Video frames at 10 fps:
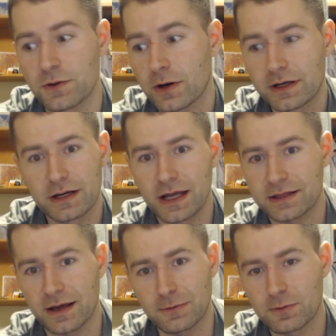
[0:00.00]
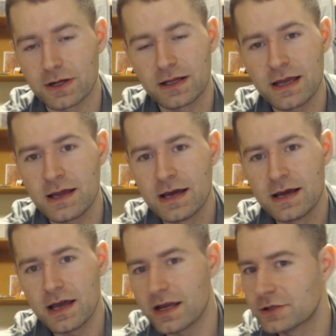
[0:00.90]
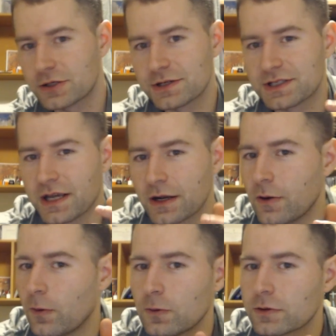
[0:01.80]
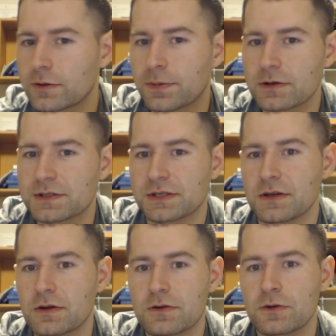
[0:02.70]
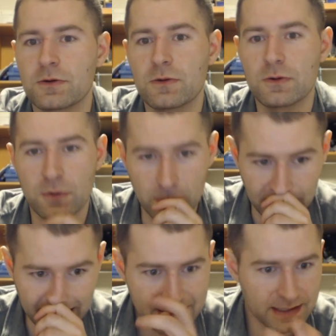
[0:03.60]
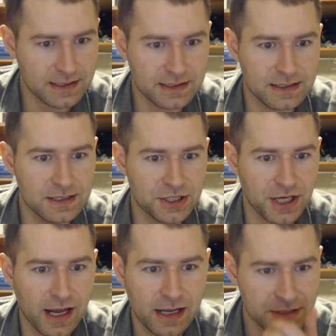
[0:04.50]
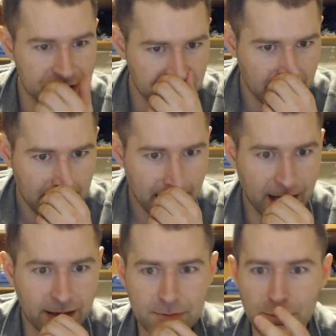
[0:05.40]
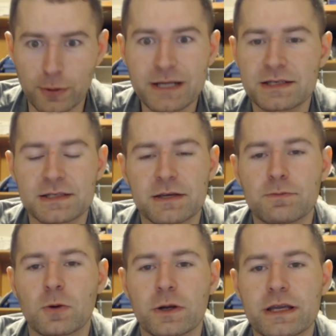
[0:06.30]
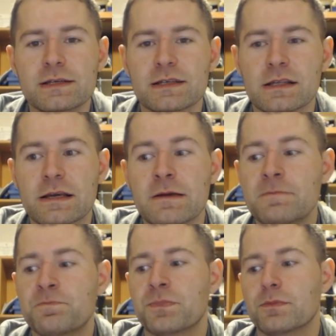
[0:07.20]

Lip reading: You are going to get that really interesting older person who likes to see change and embraces it more easily,